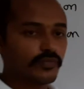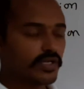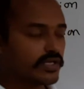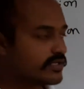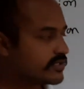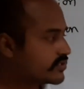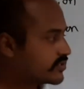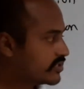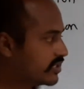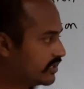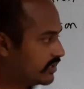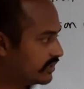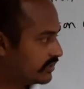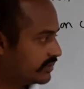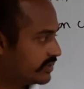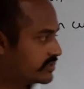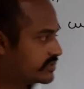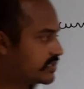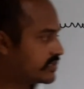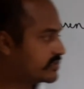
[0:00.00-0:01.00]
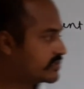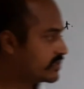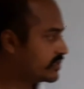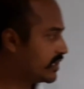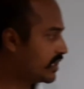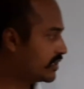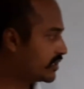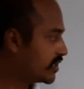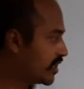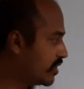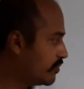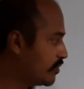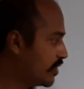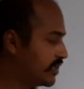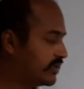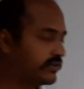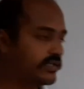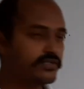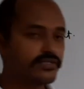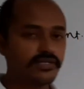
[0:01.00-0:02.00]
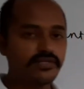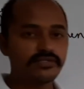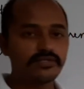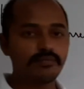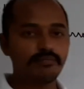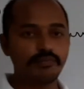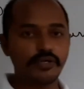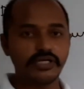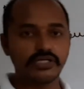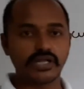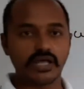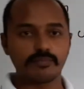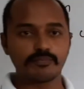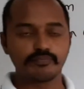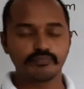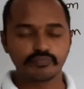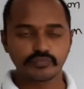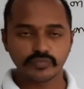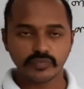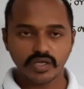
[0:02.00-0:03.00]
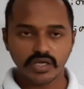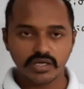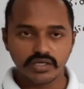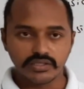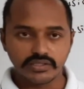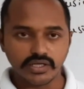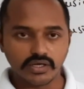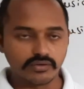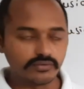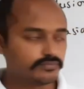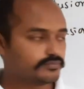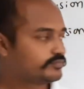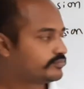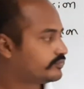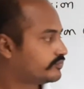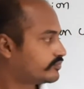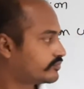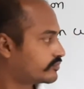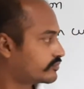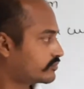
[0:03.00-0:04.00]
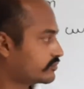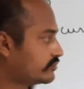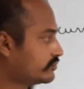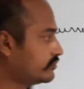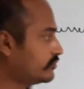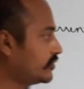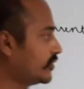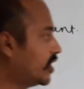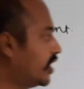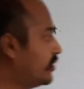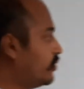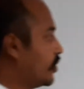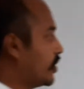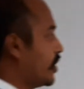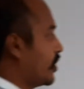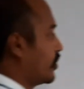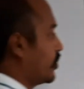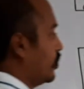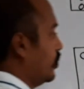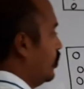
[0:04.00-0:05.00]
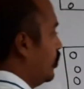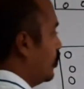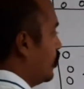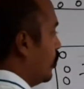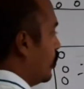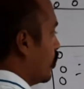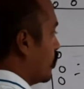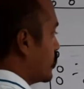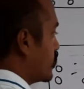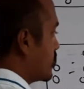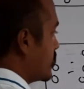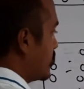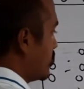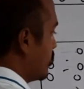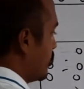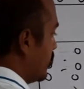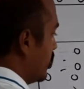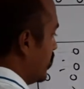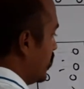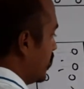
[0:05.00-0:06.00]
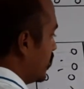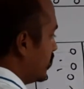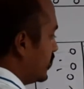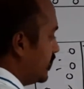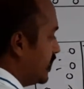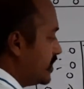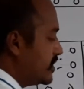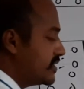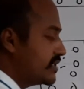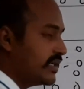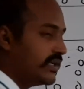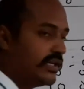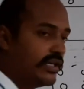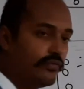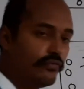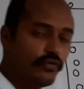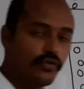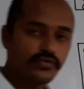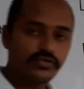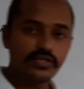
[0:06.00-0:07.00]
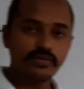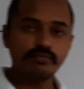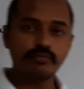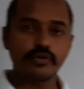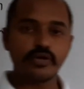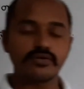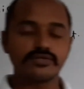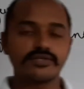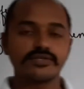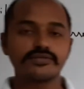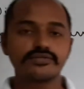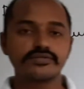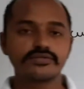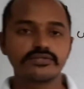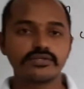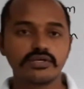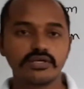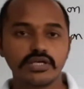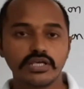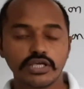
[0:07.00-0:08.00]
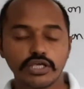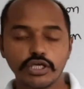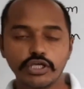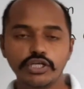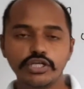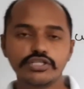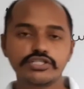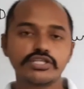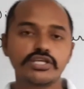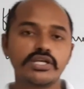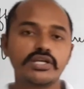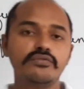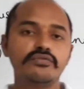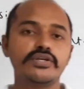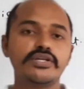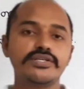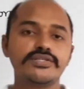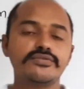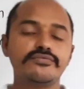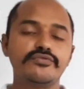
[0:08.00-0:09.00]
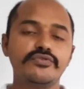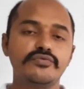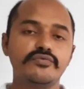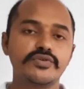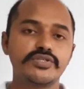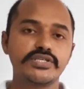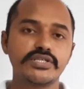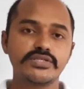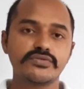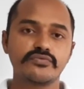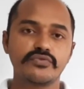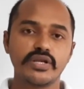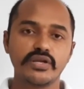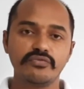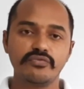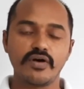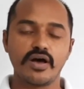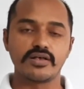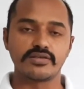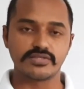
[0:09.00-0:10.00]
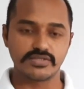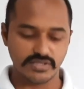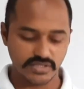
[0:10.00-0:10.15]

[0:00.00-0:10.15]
Still this is n-type and this is p-type. Now, and 1 or 2 holes. This diffusion process initially which is very fast,